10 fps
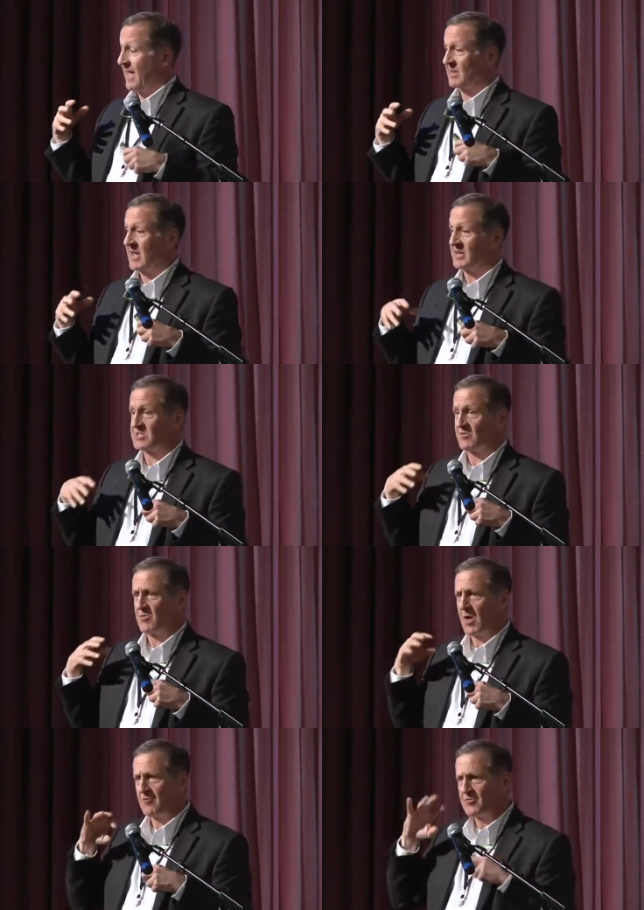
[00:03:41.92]
And, and it's a,
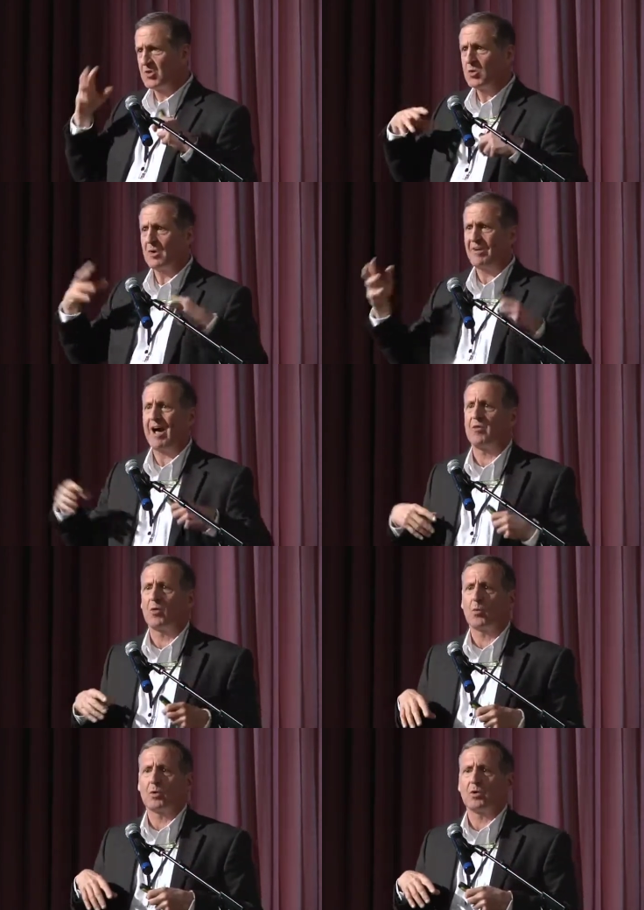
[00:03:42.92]
a view of how
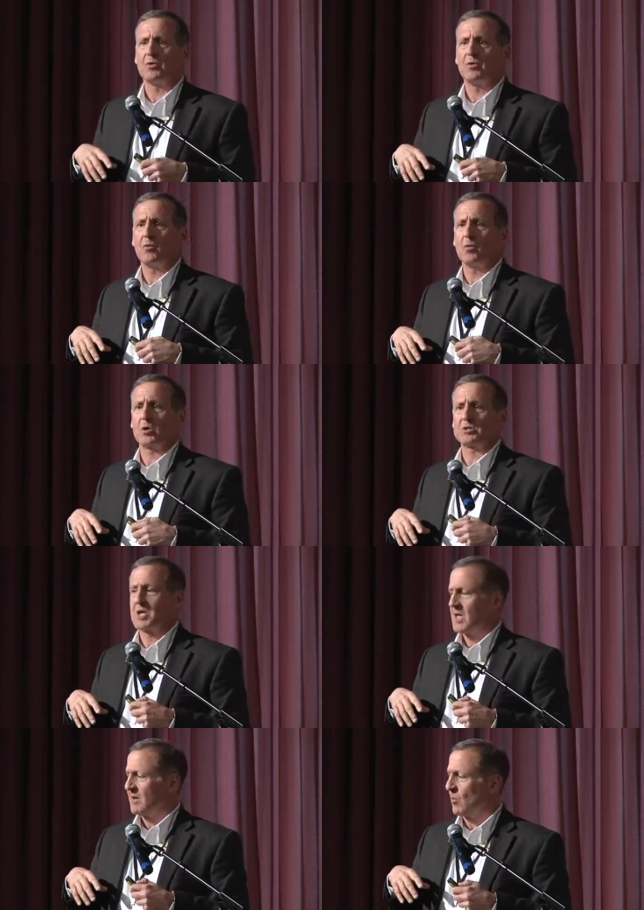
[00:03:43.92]
the world works.
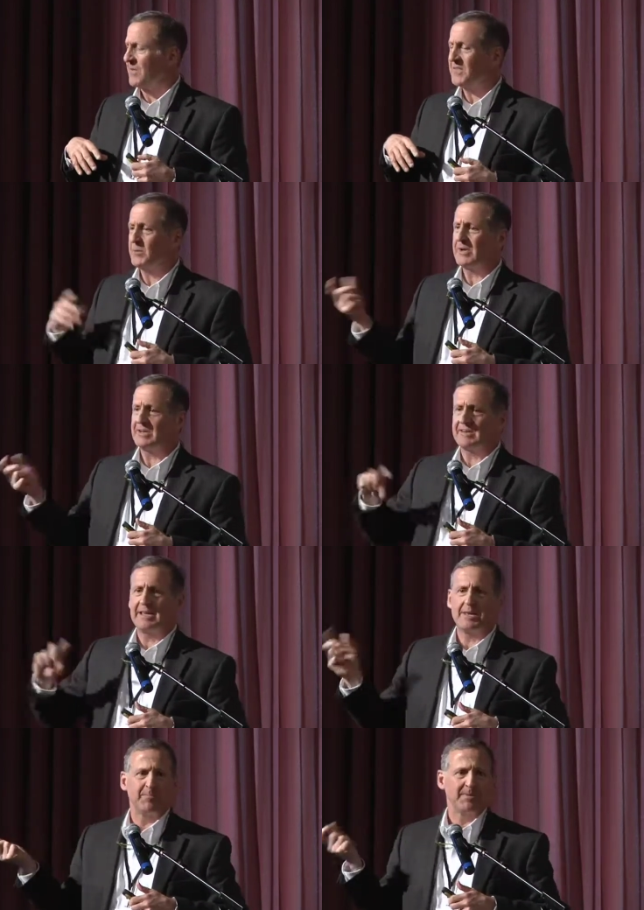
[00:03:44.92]
One thing we need to
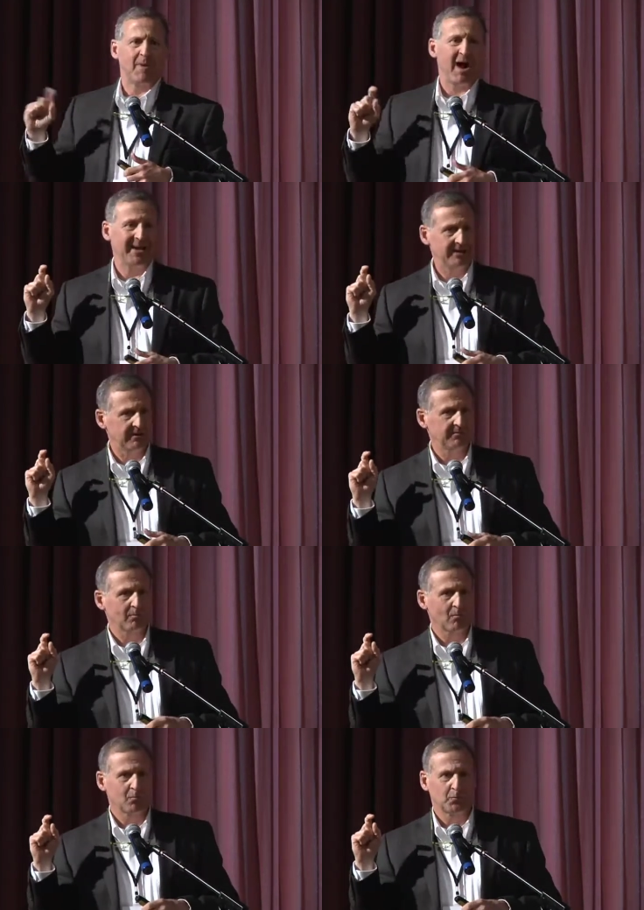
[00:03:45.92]
keep in mind
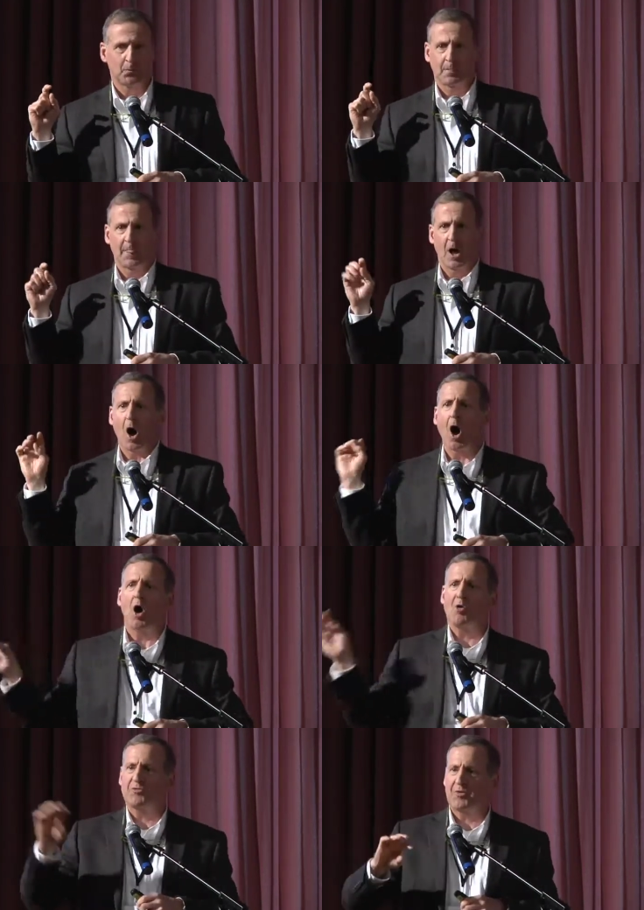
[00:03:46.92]

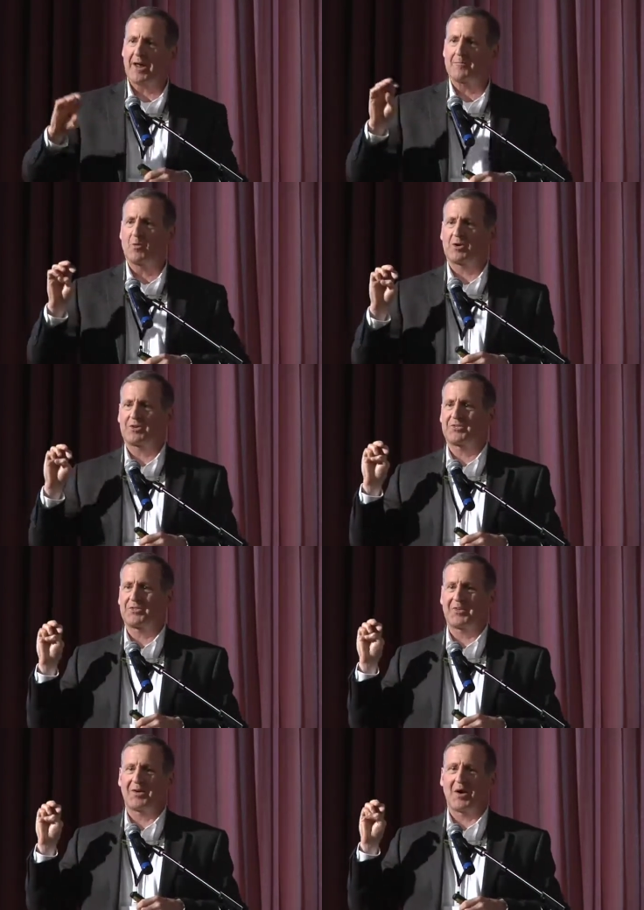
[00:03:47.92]
all
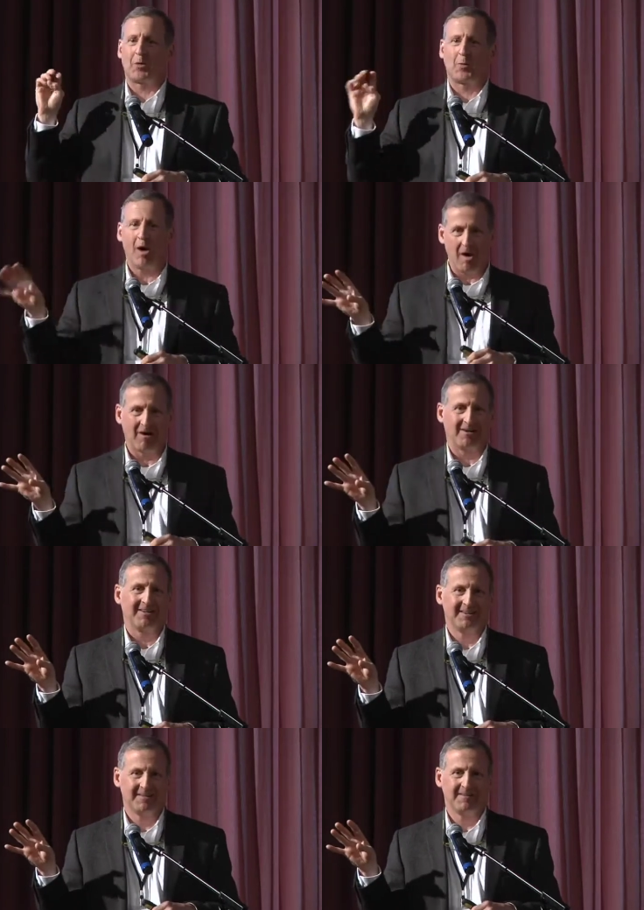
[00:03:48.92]
frameworks are wrong.
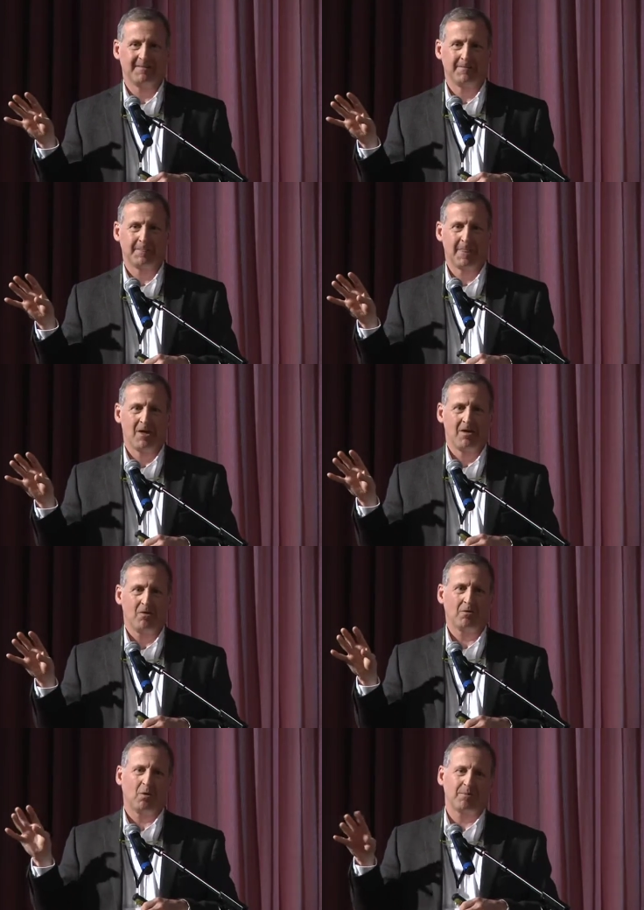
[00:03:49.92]

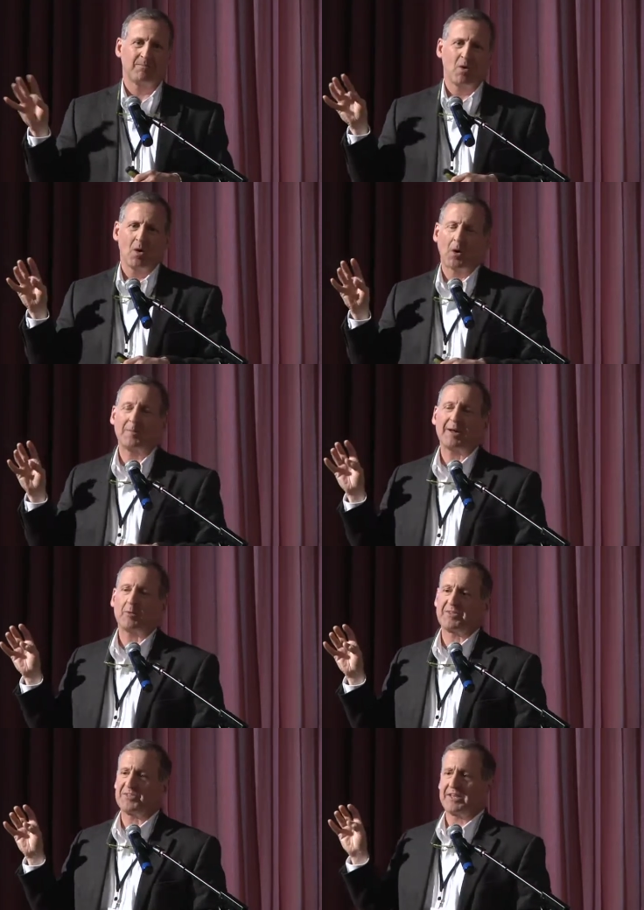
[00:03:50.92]
Or, or, or a better
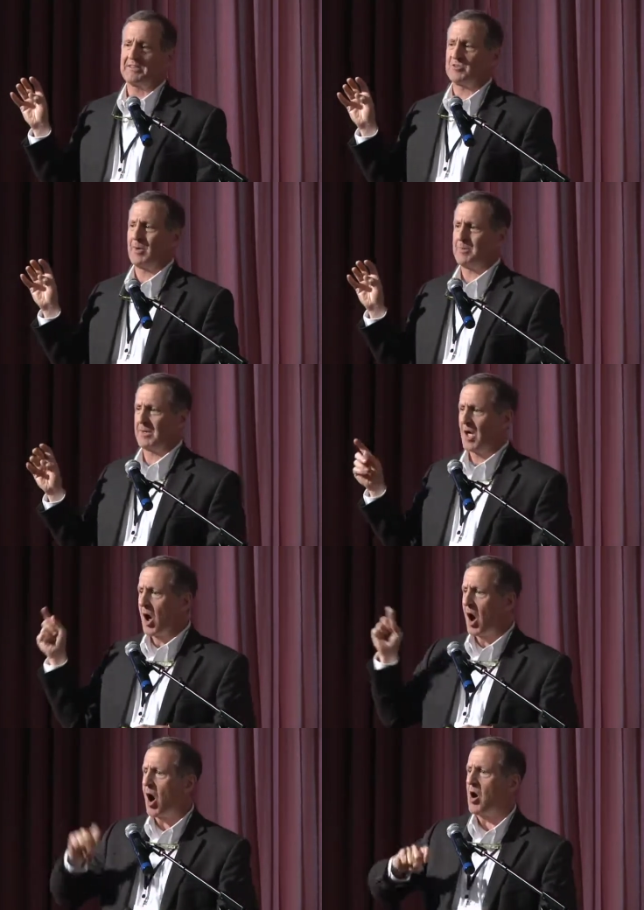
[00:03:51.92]
way of saying this might be
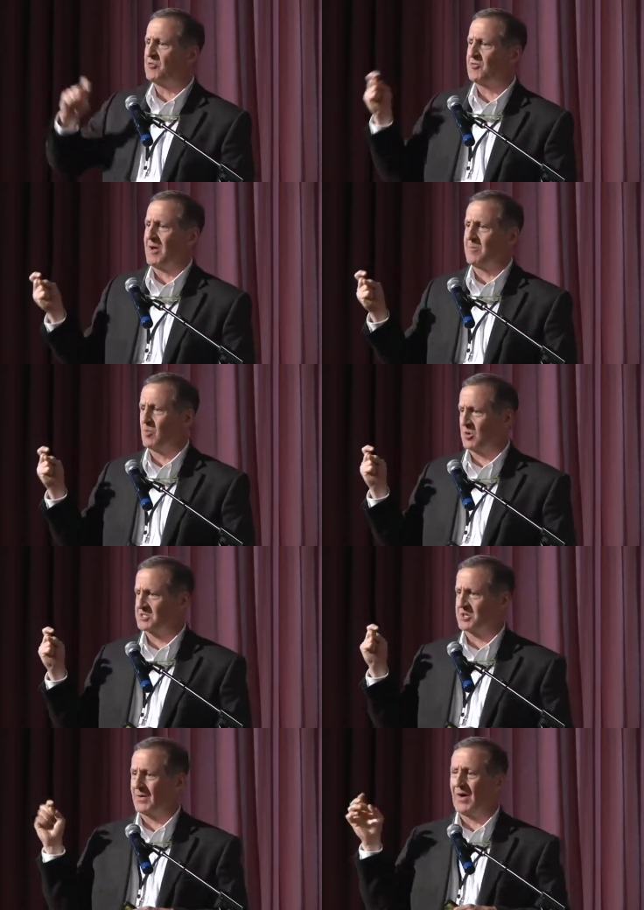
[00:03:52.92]
all
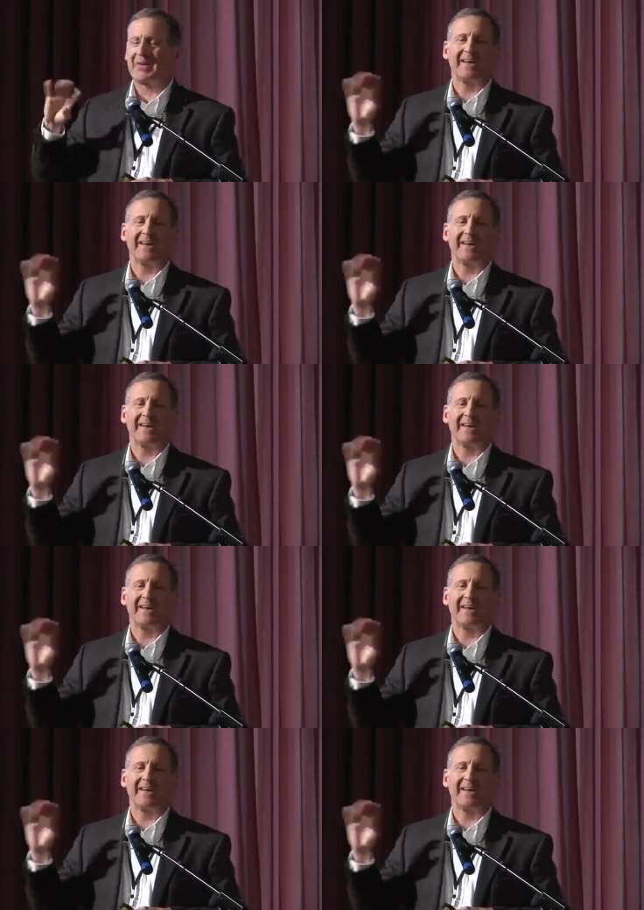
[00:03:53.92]
frameworks are, are